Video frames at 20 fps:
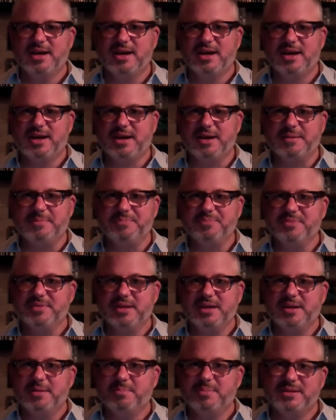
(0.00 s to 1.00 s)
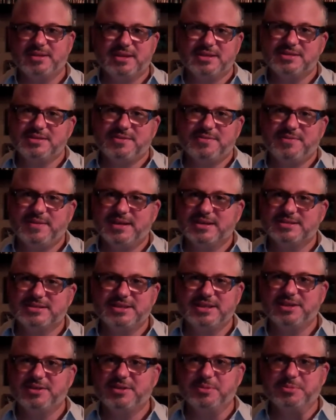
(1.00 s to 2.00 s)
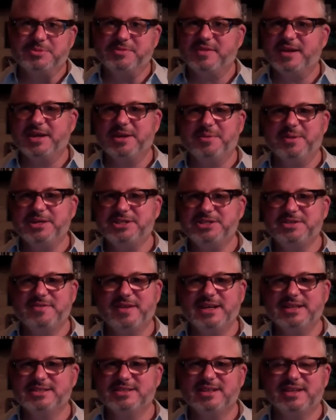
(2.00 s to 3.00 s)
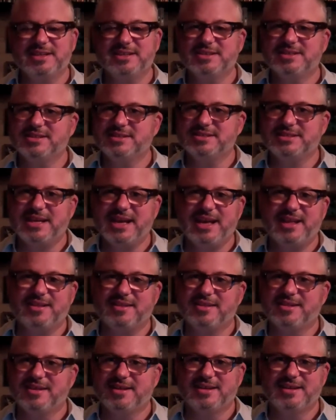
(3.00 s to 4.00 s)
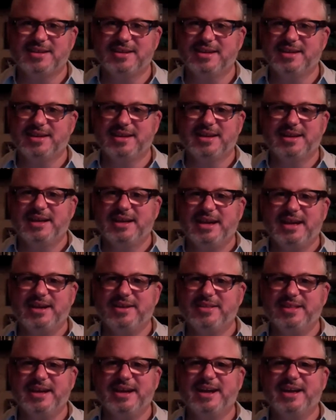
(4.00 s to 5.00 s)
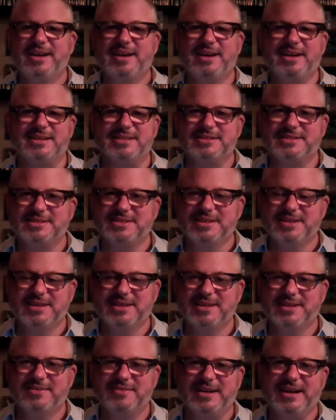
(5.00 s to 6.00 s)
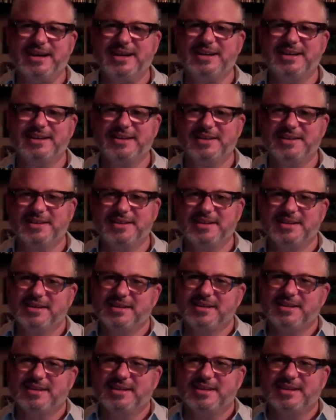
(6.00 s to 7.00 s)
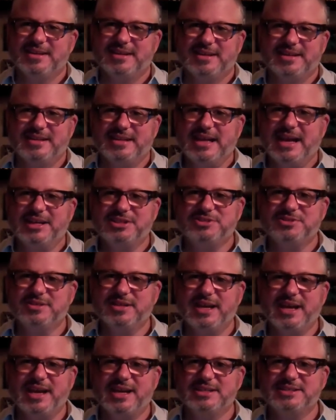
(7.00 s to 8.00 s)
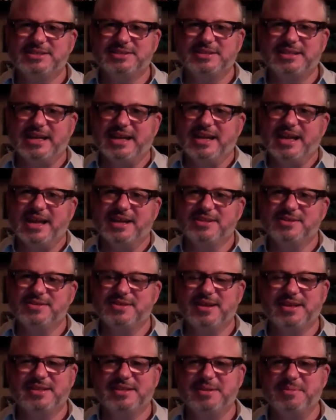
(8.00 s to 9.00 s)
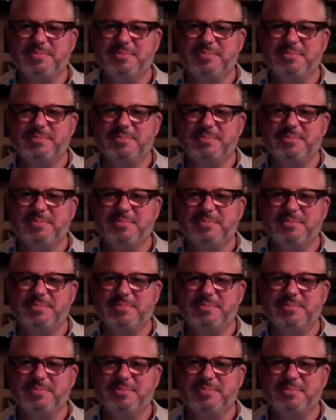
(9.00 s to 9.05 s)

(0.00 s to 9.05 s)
but doesn't affect Citigroup's valuation of Exelon, because hell, they got us, right? Natural gas, they can't do nothing